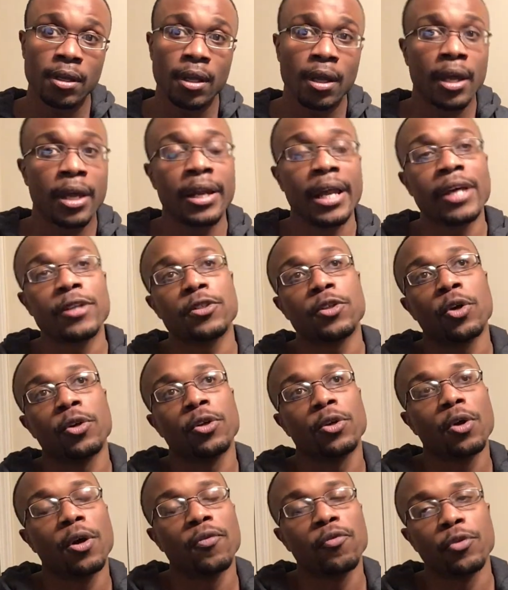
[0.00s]
And I started
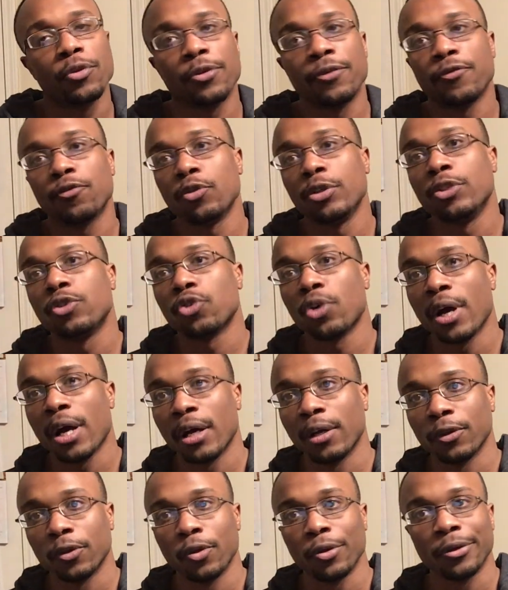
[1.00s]
off with the free
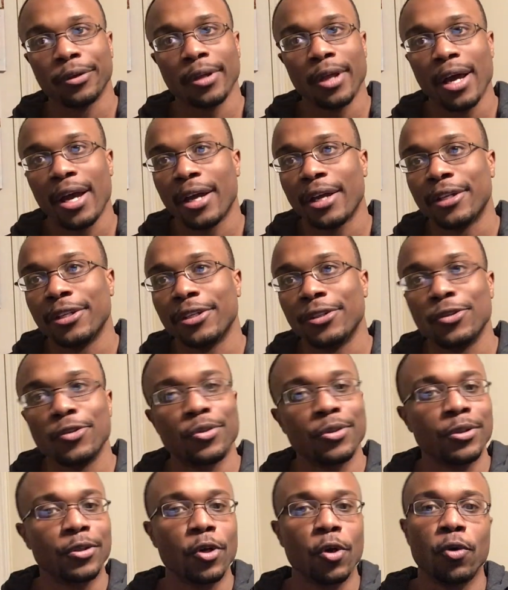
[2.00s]
trial online, and you
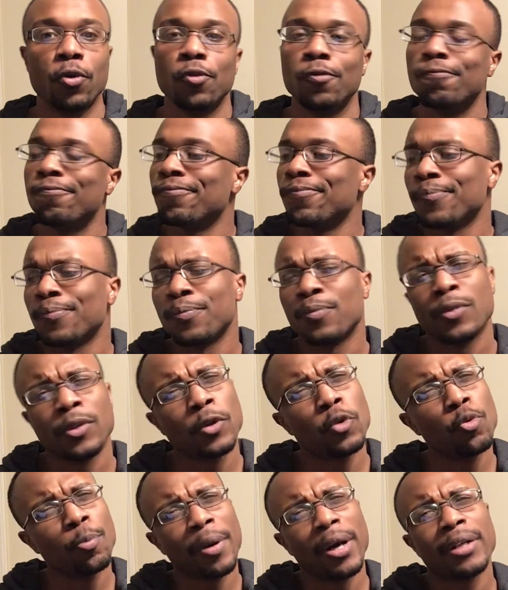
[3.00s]
can go
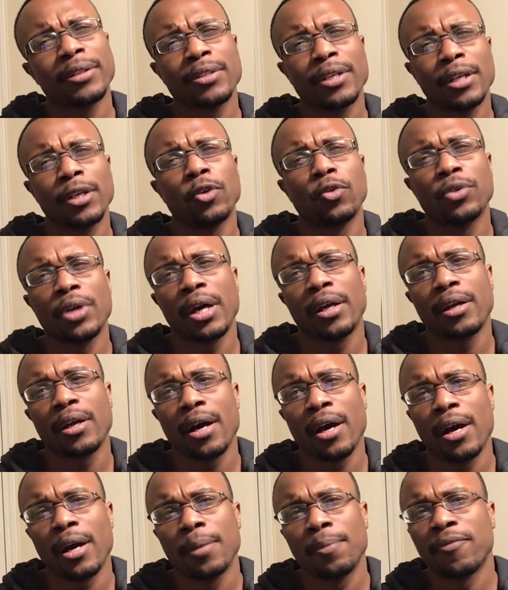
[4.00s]

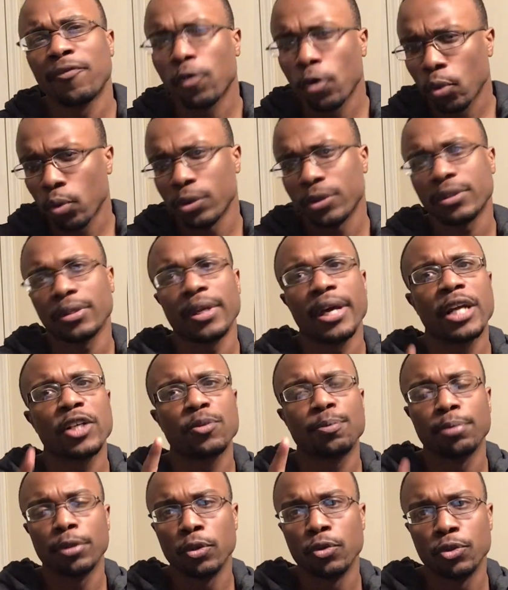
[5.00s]
coupontango.com forward slash
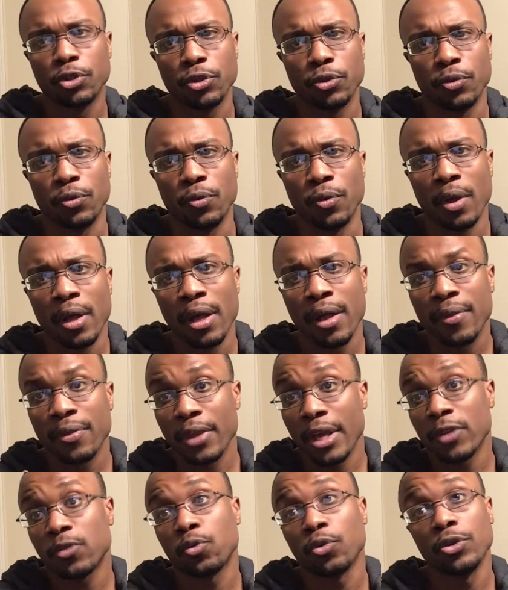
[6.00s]
blue chew.
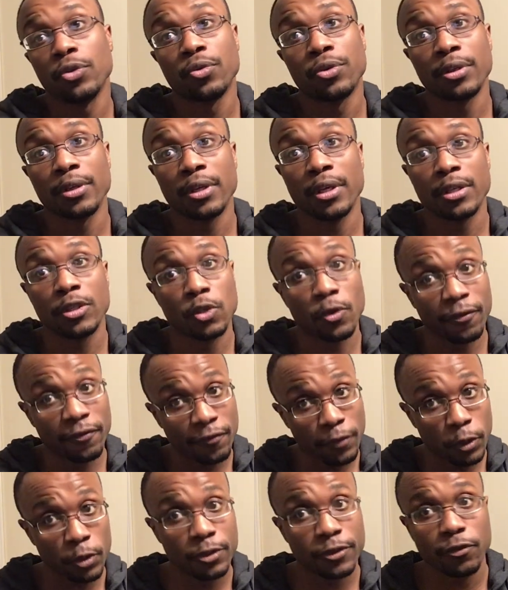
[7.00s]
That's where you can get your
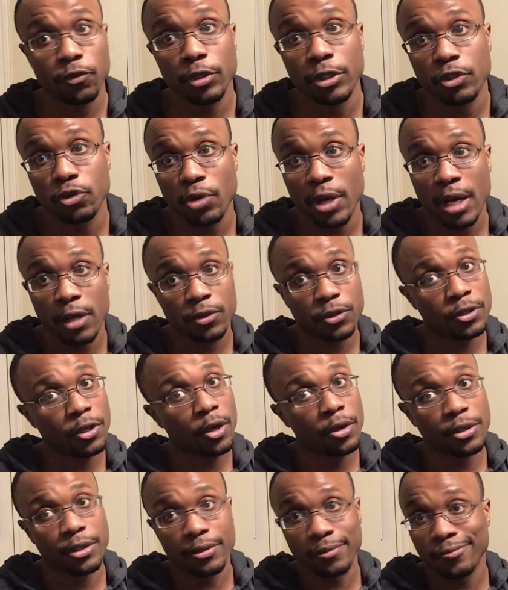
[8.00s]
first free trial
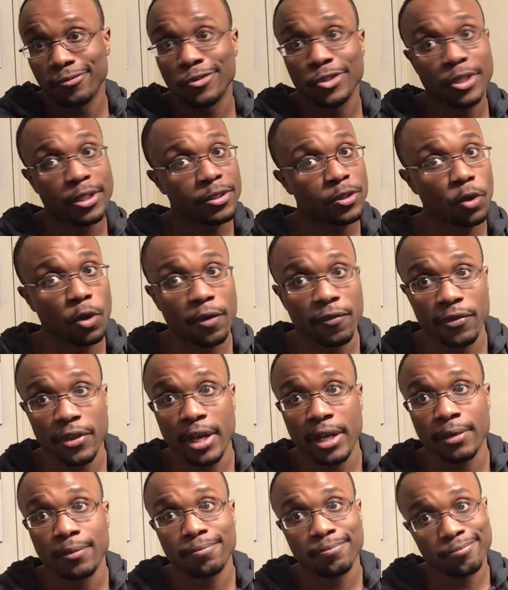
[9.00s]
started just off
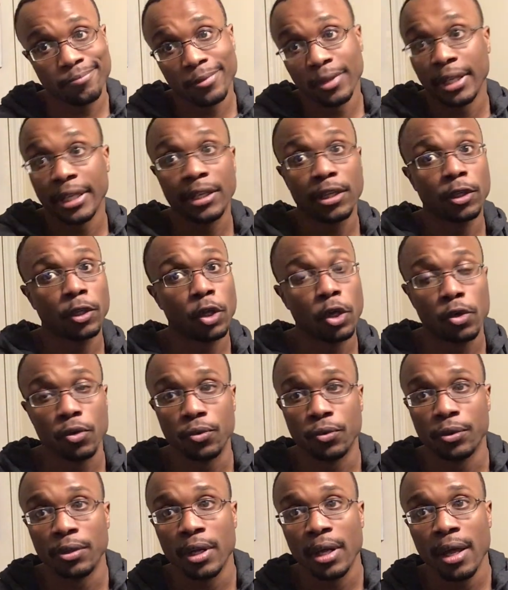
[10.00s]
that link alone.